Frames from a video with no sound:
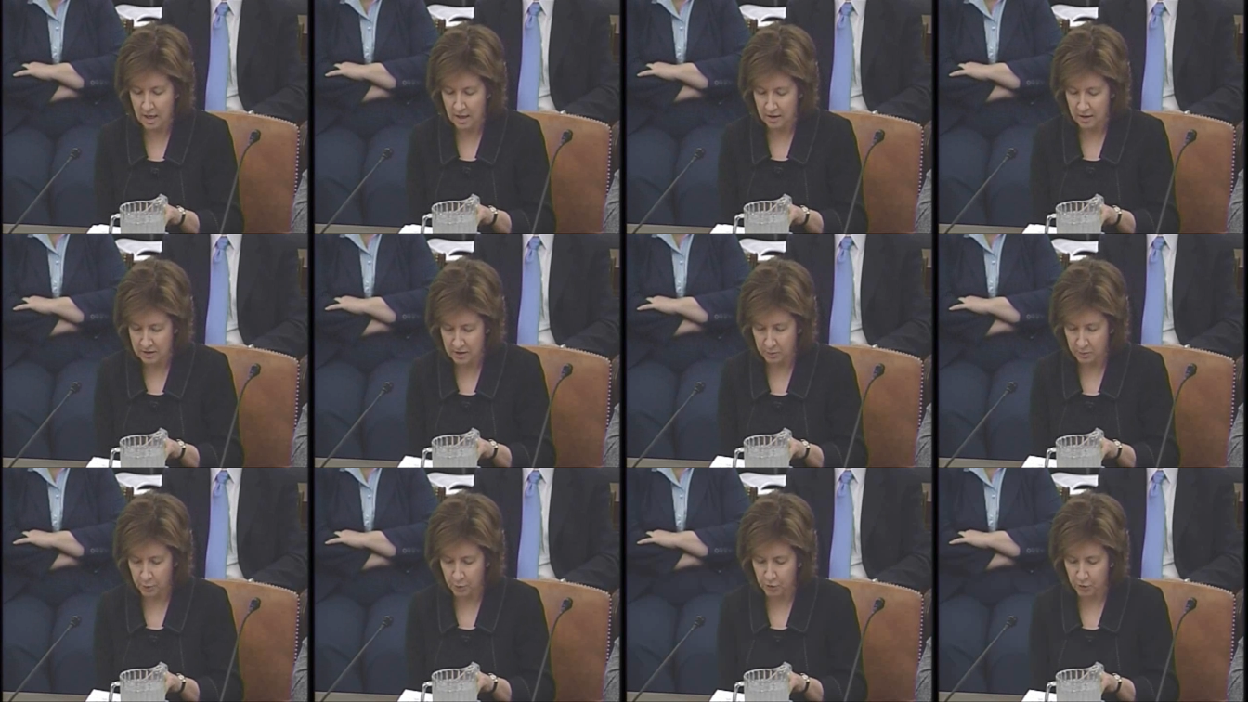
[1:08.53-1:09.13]
This
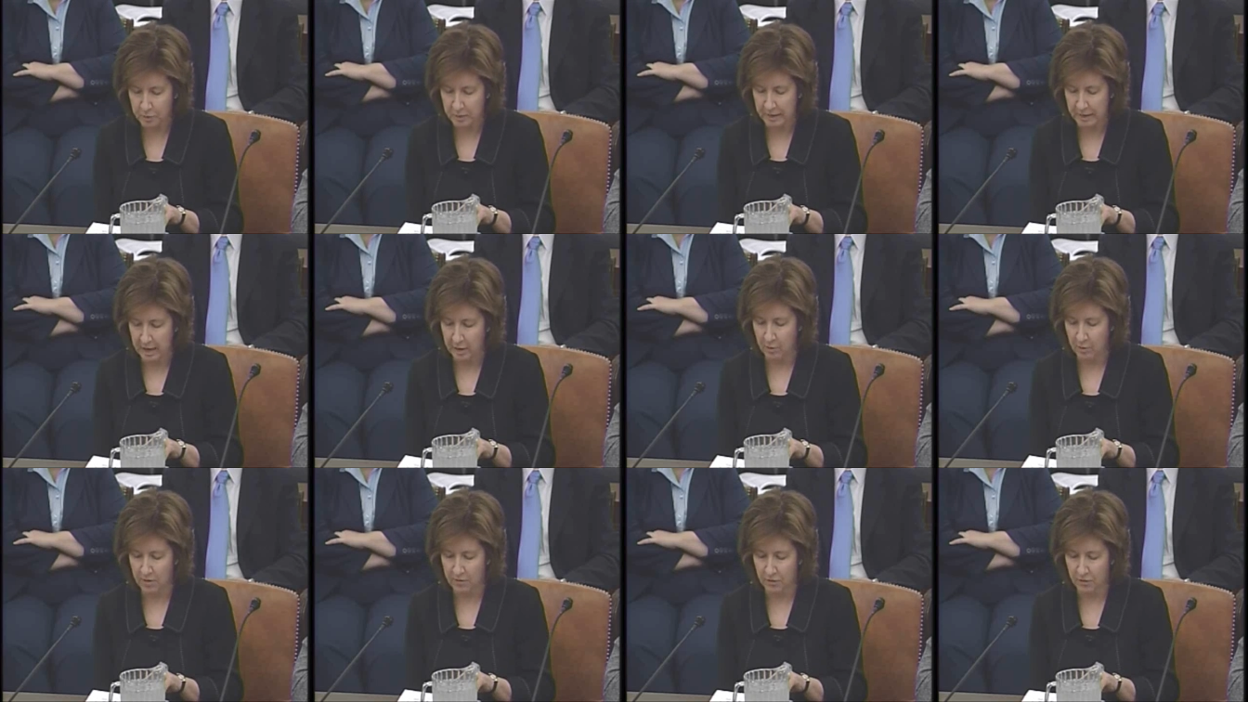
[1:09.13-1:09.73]
improvement,
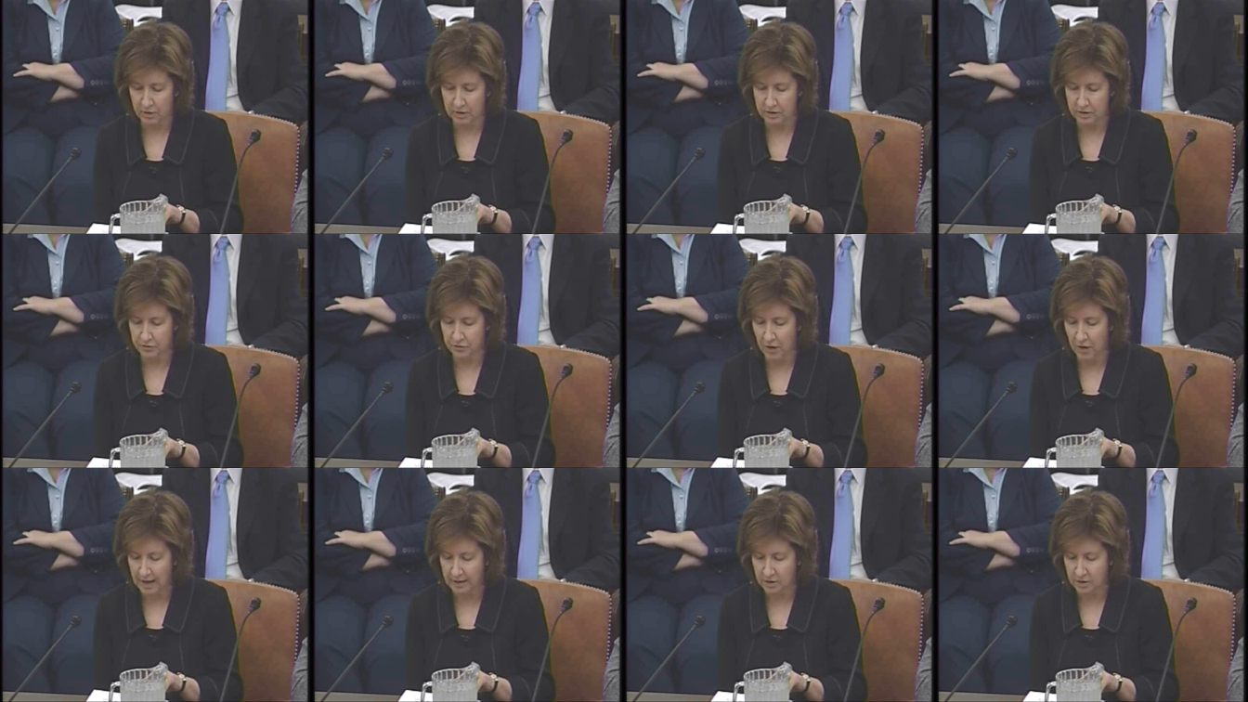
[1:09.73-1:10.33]
however, is
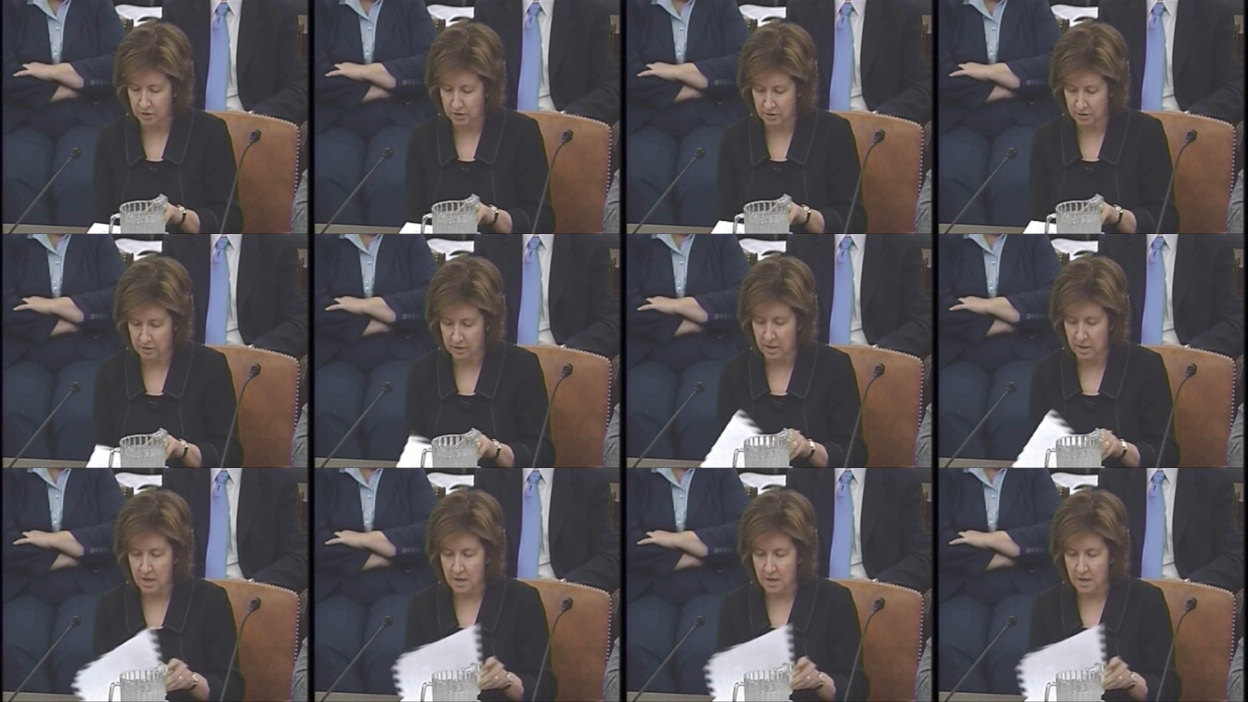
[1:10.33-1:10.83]
fragile.